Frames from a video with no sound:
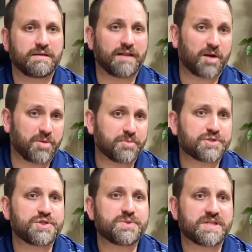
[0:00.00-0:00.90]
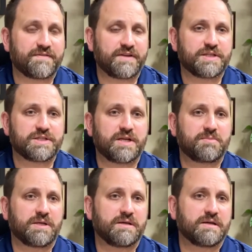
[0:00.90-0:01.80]
A lot of people choose
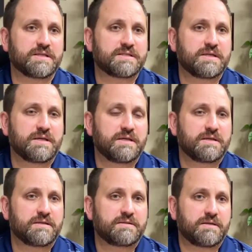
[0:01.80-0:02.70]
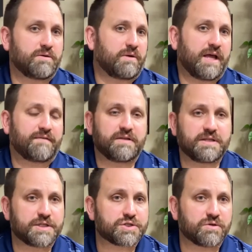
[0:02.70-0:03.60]
FHA because they don't have the
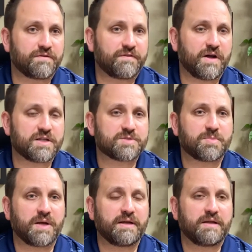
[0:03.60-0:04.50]
additional funds, but